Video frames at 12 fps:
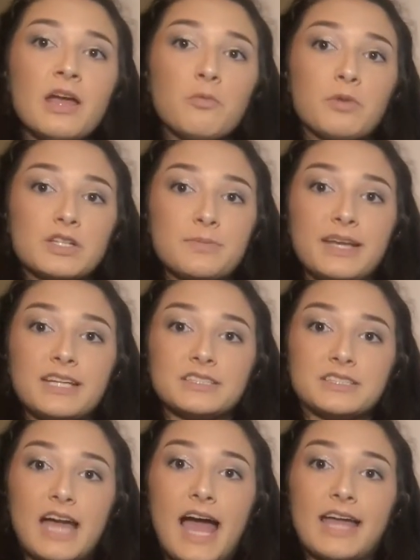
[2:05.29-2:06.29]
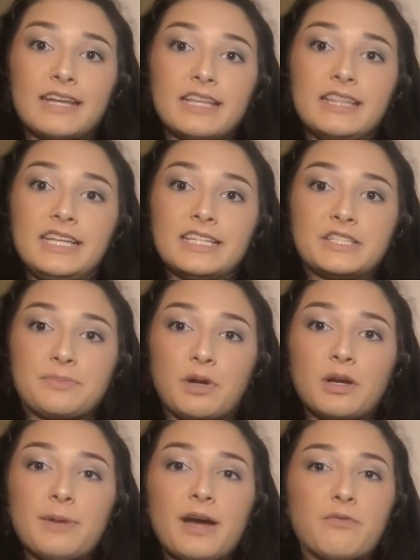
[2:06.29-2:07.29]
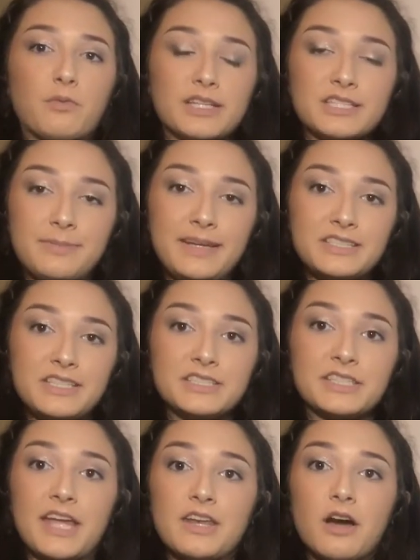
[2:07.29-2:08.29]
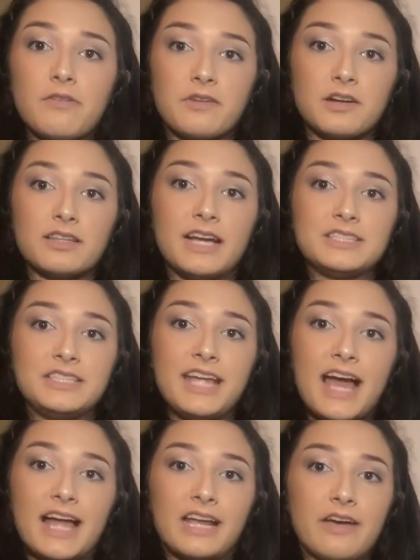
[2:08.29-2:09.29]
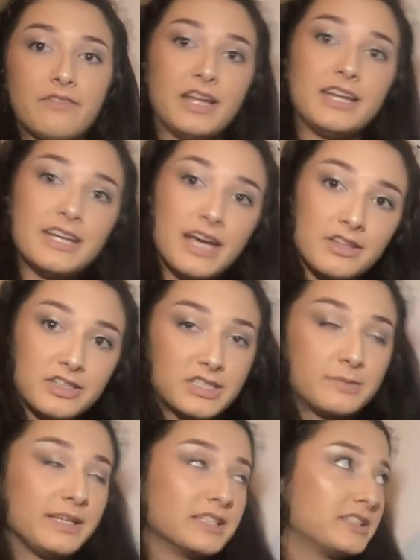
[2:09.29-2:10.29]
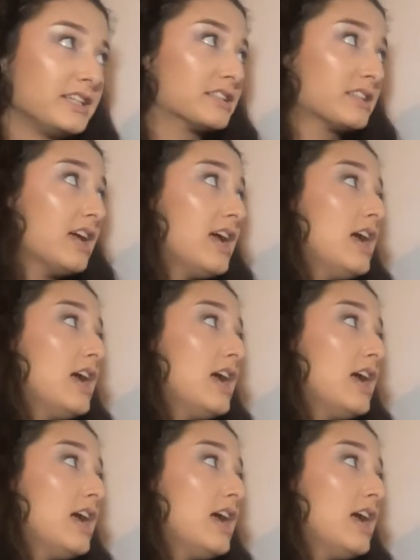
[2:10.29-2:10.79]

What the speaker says: which means that the sperm of one species cannot fertilize the egg of another species.